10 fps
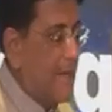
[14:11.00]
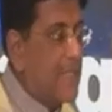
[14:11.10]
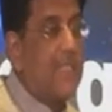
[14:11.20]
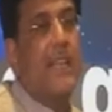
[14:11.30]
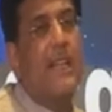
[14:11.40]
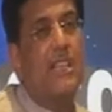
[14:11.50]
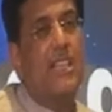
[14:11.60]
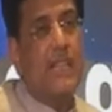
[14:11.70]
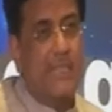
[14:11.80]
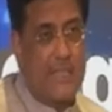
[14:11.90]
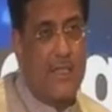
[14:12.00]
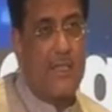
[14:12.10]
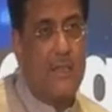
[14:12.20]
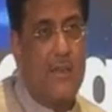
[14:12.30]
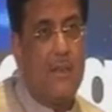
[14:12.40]

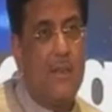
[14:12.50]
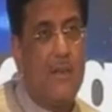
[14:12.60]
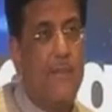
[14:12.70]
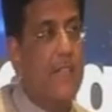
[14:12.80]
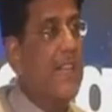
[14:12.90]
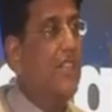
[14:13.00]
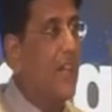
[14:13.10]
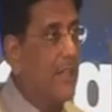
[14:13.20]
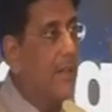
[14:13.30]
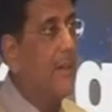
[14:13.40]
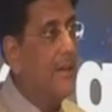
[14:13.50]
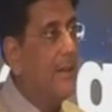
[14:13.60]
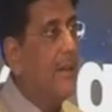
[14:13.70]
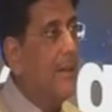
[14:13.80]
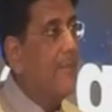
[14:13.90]
synergies with each other.
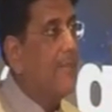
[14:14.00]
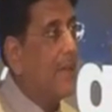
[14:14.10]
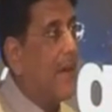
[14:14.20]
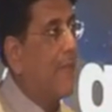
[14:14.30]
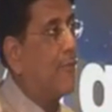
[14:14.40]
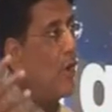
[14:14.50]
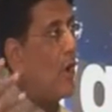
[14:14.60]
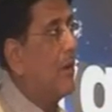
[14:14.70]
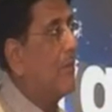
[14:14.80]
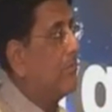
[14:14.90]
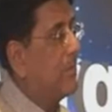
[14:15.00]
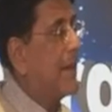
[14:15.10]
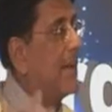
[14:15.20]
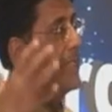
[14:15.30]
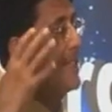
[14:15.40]
After all,
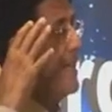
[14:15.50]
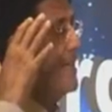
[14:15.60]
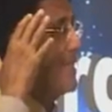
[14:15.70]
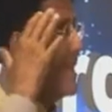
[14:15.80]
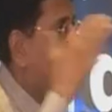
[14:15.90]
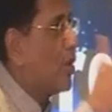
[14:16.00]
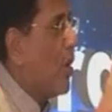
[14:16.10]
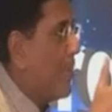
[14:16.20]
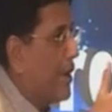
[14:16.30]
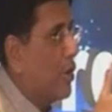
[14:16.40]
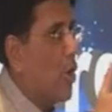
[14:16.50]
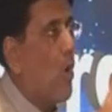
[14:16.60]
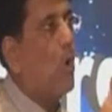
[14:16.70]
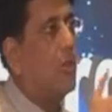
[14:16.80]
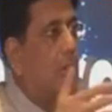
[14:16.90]
unless there's economic
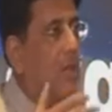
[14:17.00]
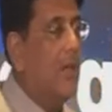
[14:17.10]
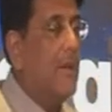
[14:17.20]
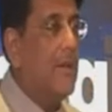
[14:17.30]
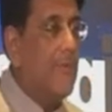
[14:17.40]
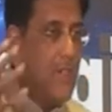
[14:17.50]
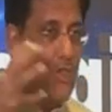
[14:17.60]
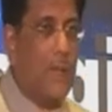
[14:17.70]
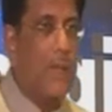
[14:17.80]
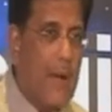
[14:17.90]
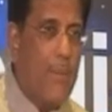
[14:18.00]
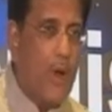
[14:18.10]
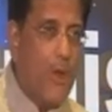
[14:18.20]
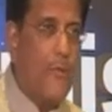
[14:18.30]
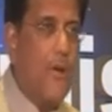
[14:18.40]
growth, which will come
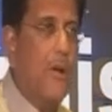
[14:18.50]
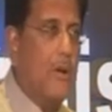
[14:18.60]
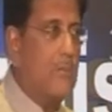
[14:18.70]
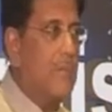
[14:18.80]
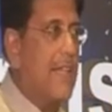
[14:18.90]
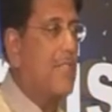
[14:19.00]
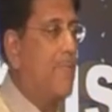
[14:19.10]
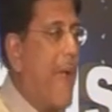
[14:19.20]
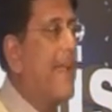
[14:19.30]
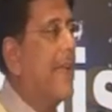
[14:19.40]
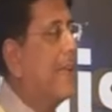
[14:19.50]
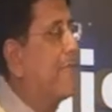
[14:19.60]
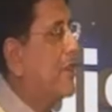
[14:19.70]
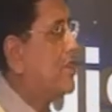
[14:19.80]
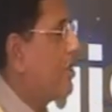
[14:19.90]
out of an expanding
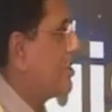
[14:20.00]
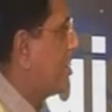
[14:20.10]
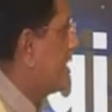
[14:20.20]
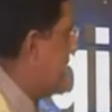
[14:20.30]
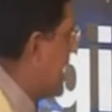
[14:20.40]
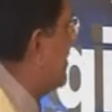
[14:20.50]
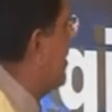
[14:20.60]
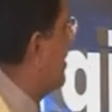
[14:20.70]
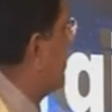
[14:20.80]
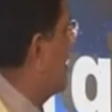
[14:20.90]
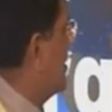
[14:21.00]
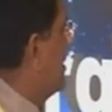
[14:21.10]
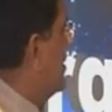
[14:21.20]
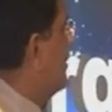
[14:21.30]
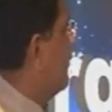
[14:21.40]
infrastructure sector,
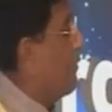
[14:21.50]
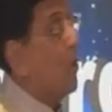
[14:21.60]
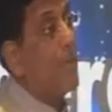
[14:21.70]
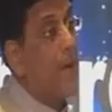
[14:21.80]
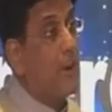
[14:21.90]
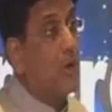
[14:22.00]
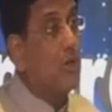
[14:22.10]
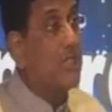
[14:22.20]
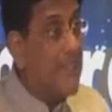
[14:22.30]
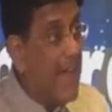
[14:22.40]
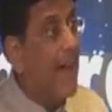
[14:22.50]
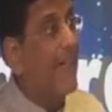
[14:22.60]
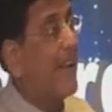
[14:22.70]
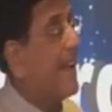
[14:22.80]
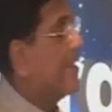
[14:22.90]
we won't be able to sell
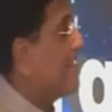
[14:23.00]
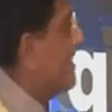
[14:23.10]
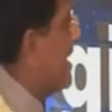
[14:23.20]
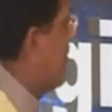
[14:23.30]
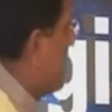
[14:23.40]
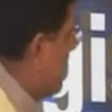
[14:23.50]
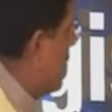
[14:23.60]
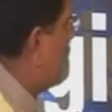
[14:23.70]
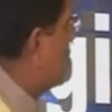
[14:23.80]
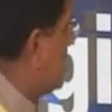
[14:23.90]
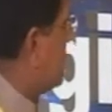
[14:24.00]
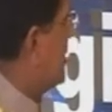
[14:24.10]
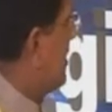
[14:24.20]
our energy that we produce.